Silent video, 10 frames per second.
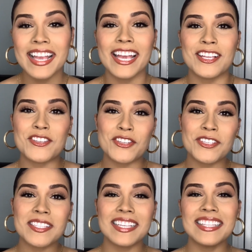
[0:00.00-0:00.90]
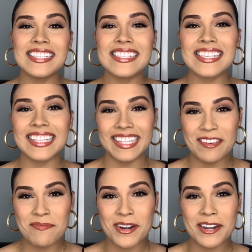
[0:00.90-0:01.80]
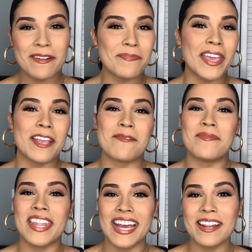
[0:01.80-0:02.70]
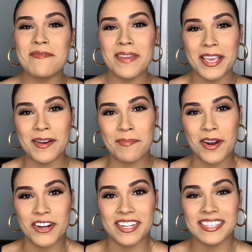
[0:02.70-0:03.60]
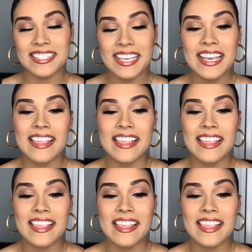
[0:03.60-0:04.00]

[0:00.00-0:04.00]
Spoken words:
and just a disclaimer, I am not a makeup artist.